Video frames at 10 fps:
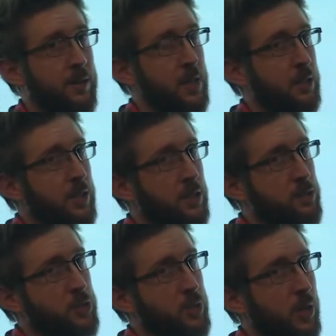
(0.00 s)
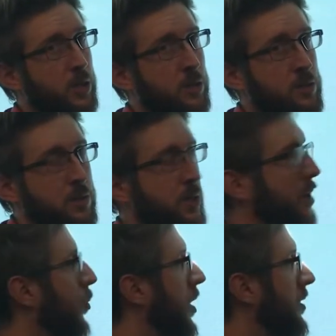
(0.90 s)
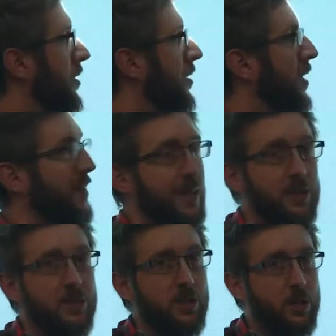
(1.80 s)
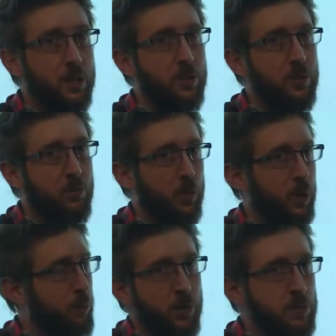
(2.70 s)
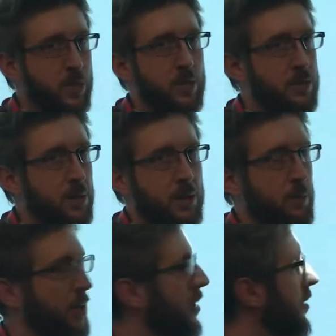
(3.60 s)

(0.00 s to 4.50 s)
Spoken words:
get the instructions on what it needs to do, what proteins need to be